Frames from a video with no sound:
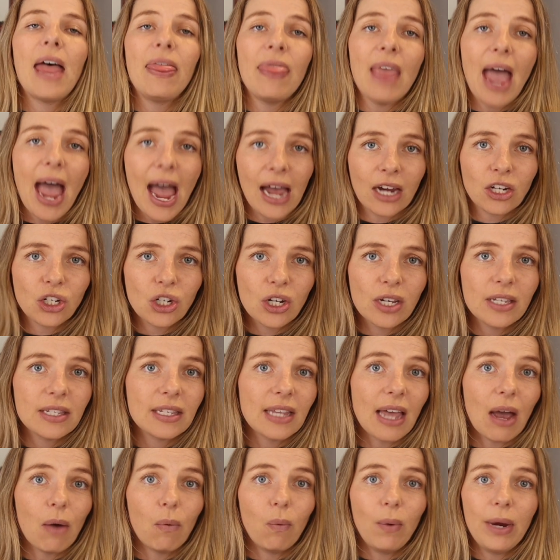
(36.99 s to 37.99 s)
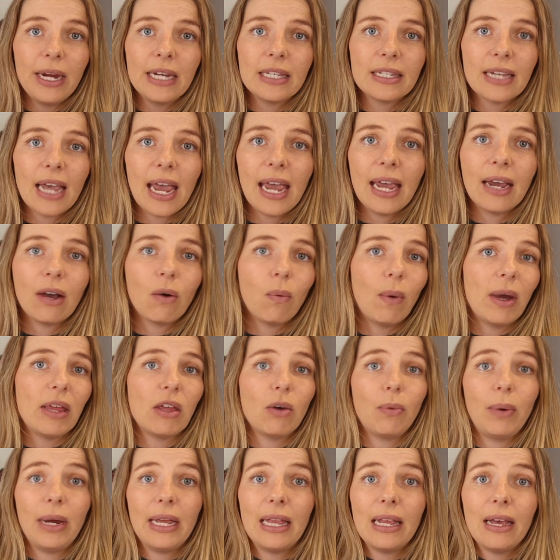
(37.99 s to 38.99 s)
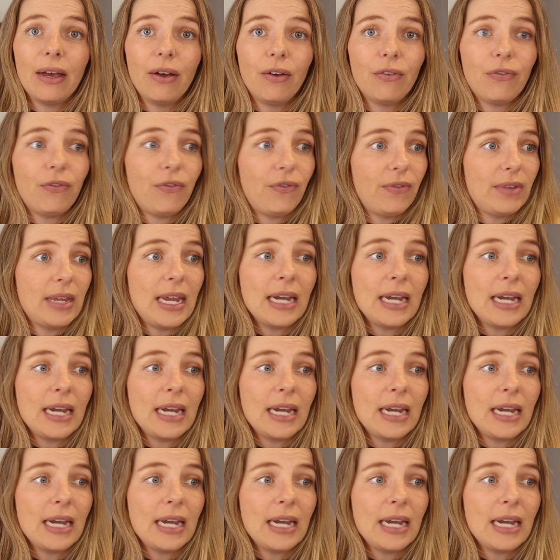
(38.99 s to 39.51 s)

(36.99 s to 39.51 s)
And the actions that we take, whether we live